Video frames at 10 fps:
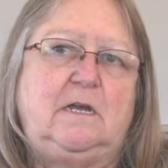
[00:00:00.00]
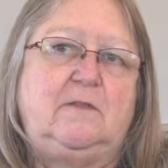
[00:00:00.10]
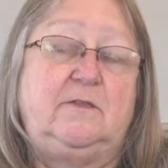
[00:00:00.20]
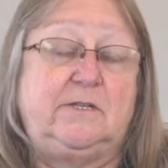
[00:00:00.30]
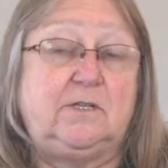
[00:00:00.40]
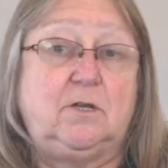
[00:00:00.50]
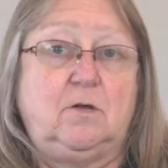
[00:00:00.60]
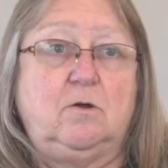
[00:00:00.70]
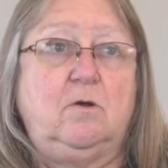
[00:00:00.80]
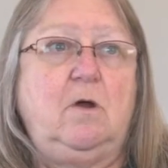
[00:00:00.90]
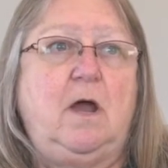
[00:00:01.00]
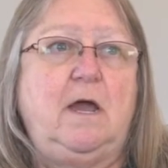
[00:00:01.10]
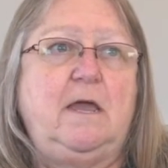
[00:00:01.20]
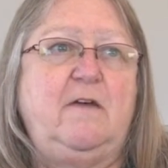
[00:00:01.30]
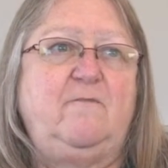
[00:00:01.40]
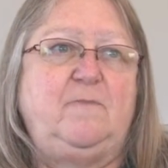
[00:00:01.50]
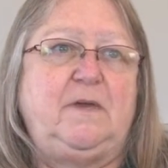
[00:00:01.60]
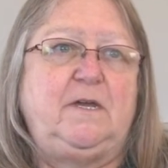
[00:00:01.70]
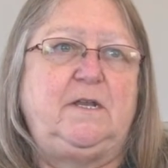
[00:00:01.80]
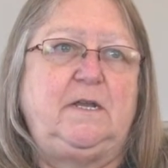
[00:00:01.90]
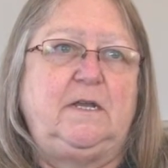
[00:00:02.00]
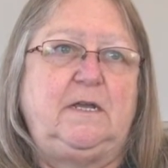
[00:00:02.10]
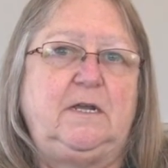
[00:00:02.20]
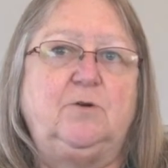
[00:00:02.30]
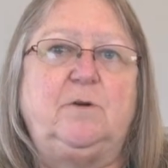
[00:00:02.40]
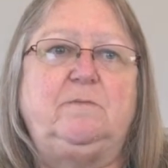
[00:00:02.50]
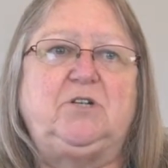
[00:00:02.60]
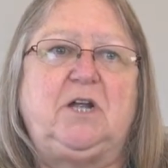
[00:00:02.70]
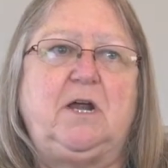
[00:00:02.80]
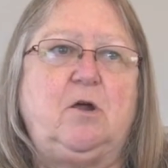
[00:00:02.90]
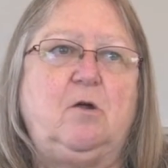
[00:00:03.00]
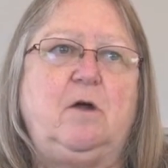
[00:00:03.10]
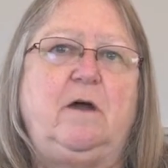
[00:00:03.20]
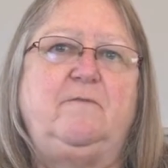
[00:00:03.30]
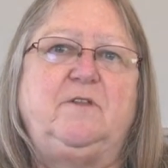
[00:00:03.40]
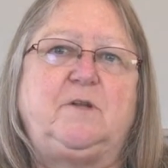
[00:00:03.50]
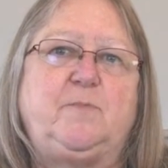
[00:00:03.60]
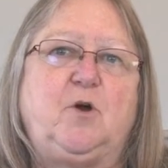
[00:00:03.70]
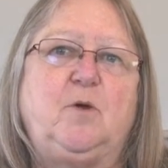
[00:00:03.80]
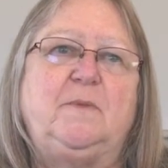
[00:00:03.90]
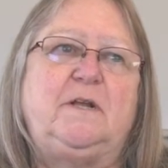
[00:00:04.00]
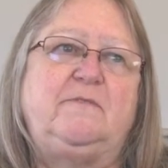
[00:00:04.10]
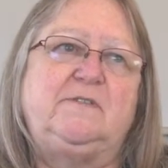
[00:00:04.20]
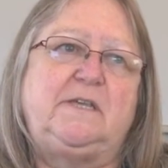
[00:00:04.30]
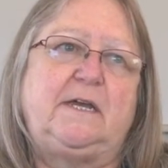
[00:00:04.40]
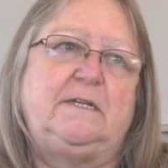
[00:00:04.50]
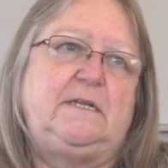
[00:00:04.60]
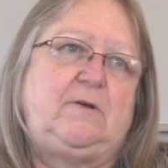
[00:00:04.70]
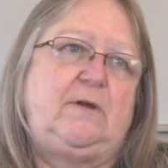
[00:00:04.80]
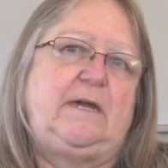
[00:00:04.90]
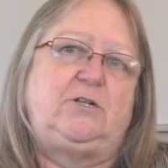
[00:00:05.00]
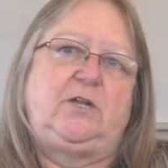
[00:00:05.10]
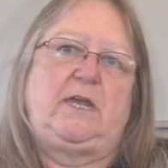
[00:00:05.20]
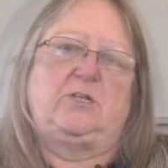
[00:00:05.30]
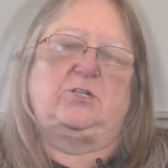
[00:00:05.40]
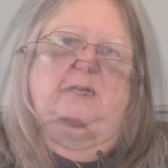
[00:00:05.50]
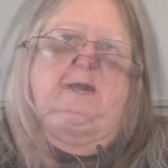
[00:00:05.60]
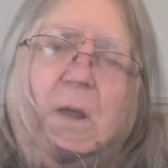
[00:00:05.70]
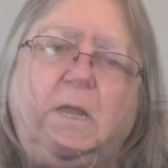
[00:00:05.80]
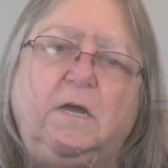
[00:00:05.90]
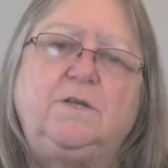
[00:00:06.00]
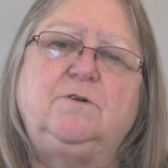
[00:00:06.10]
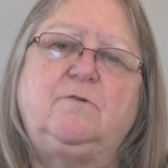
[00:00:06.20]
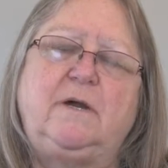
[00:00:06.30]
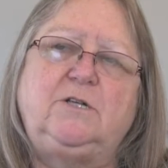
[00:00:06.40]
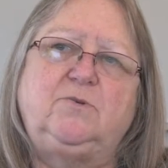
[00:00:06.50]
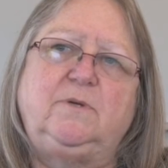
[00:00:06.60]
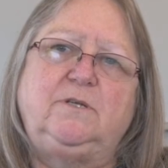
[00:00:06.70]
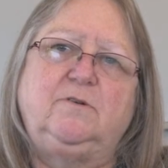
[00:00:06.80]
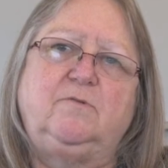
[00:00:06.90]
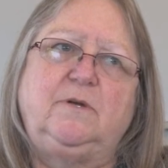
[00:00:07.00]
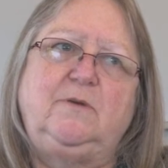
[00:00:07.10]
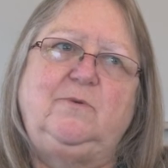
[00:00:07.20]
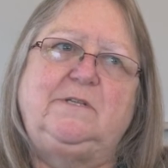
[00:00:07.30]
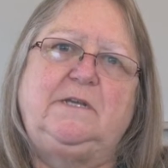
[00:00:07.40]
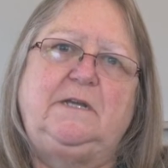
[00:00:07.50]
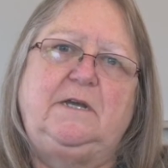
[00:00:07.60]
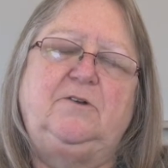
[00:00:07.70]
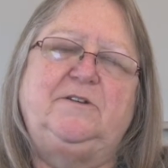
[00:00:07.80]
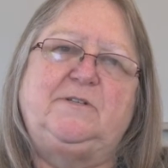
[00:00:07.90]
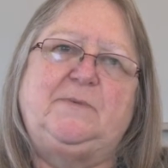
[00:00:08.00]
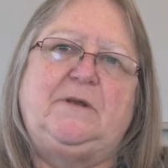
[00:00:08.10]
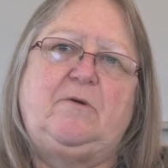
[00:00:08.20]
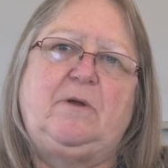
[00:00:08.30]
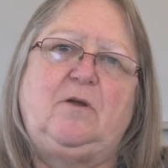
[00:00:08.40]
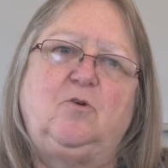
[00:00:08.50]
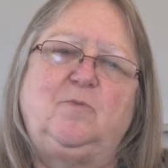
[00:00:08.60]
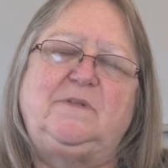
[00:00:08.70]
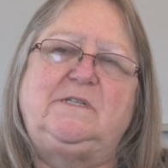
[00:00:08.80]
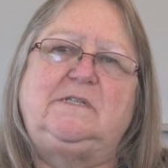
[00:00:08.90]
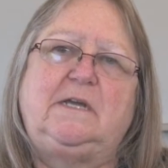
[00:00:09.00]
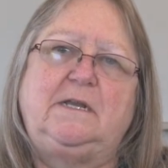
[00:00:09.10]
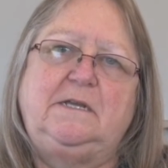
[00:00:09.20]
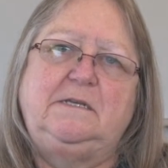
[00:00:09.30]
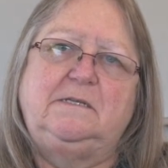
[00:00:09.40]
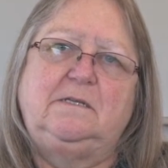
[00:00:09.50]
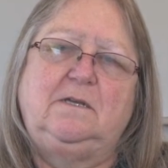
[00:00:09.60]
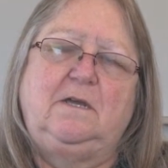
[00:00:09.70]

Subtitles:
This year, I have been interim chair of the Department of Secondary Education. My undergraduate degree was in interdisciplinary urban studies,